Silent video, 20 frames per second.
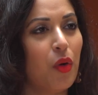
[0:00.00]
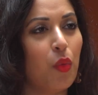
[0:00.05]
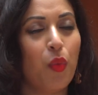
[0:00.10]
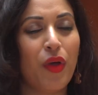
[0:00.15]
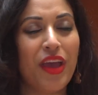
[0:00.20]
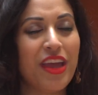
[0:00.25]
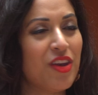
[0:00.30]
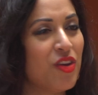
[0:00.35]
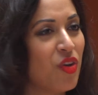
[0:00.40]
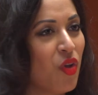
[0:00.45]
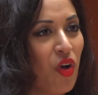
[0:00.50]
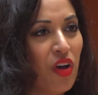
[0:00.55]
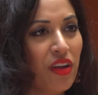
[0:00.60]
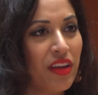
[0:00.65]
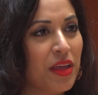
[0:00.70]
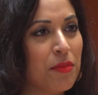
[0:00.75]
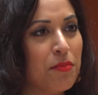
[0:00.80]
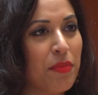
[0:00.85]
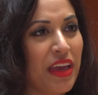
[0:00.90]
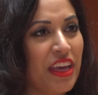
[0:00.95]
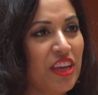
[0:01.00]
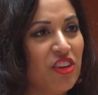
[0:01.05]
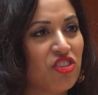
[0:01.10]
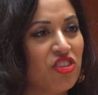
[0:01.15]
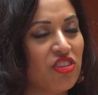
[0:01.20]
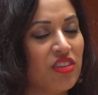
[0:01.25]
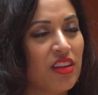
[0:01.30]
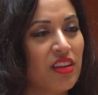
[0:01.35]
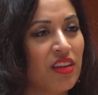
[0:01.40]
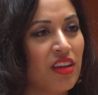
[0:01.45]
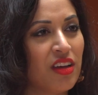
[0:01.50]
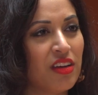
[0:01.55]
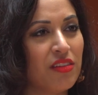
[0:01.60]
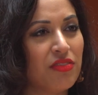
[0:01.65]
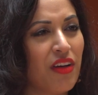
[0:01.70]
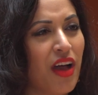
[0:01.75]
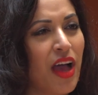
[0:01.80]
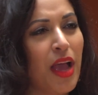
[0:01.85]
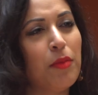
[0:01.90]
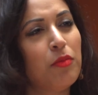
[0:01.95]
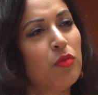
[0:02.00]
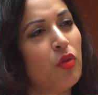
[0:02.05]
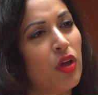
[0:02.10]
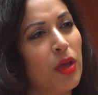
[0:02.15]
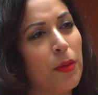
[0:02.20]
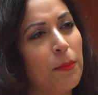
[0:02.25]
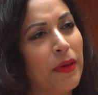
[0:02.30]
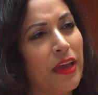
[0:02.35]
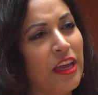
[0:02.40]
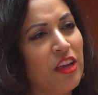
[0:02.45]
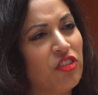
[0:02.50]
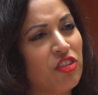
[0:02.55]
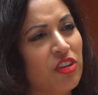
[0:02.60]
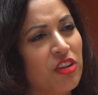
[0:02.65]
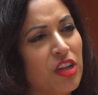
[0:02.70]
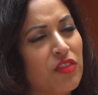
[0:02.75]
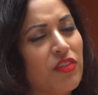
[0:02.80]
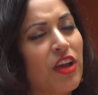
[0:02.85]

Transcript: We're not impatient enough. I'm not impatient enough.